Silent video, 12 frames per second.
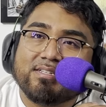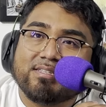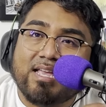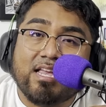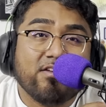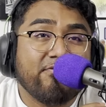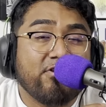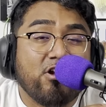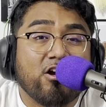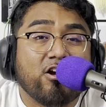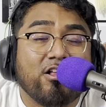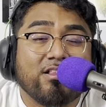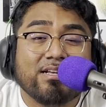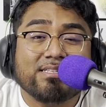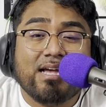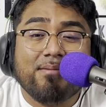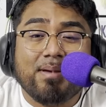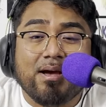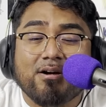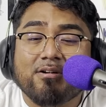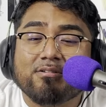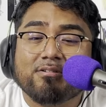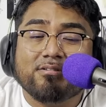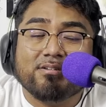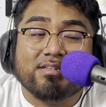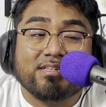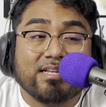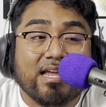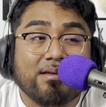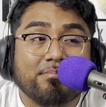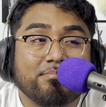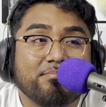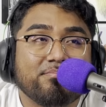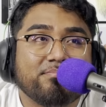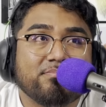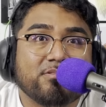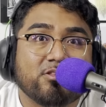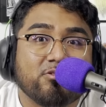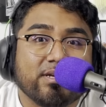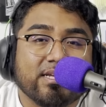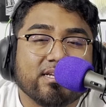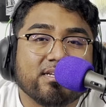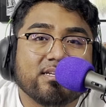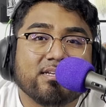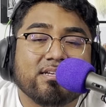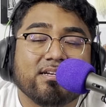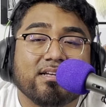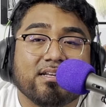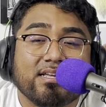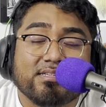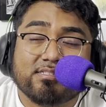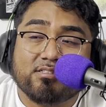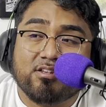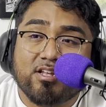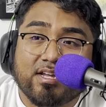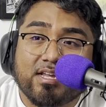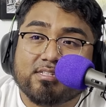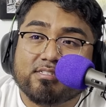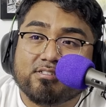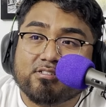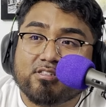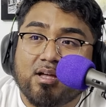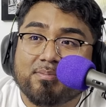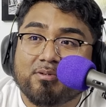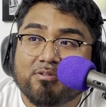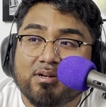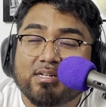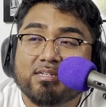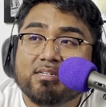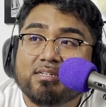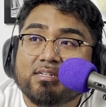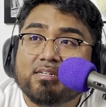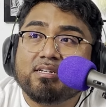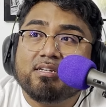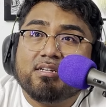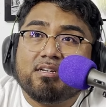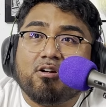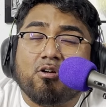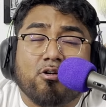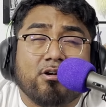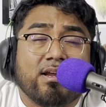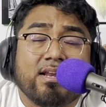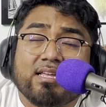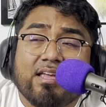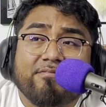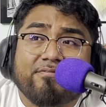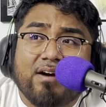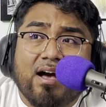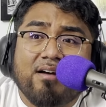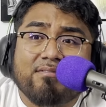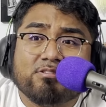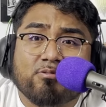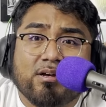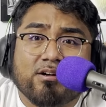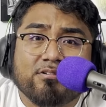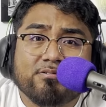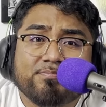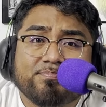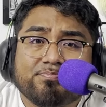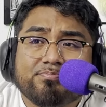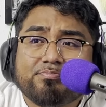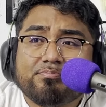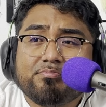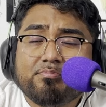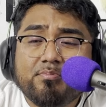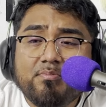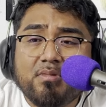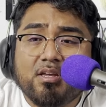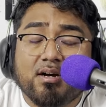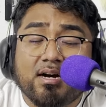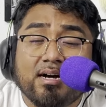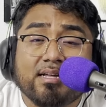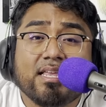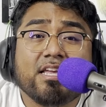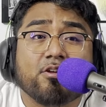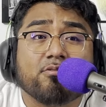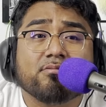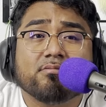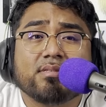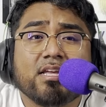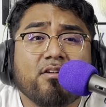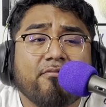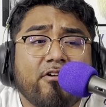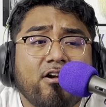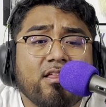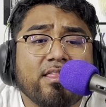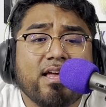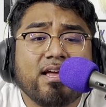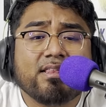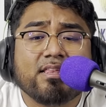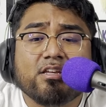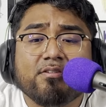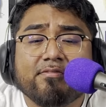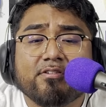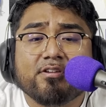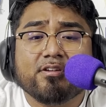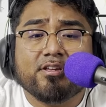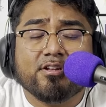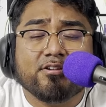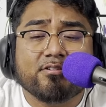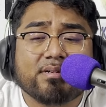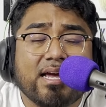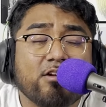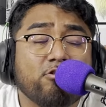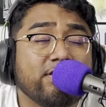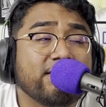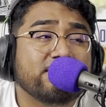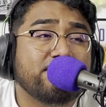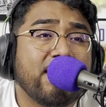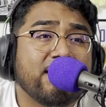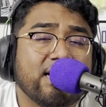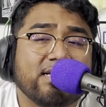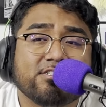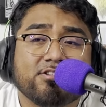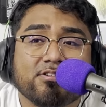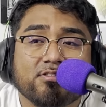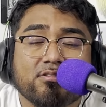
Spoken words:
Thank you for not calling a timeout in Game 3 against the Nuggets to stop the run. Or in Game 5 as well. Thank you. Thank you for all of that. Thank you for, kind of holding us back last year.